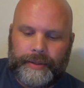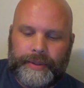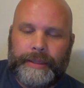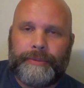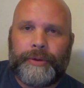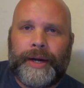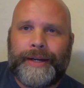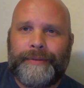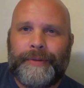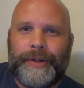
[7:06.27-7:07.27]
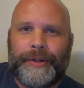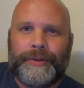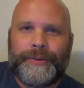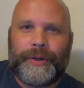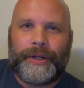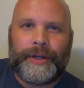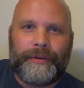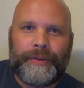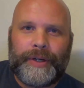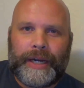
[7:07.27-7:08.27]
keep track of when you're turning
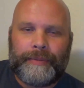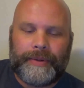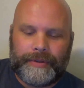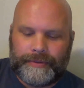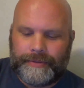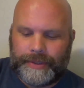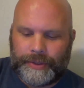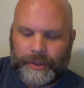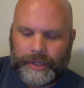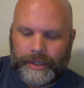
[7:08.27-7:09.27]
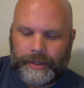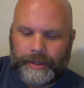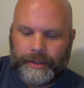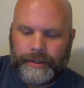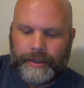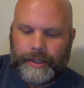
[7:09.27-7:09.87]
off your camera and turning it on.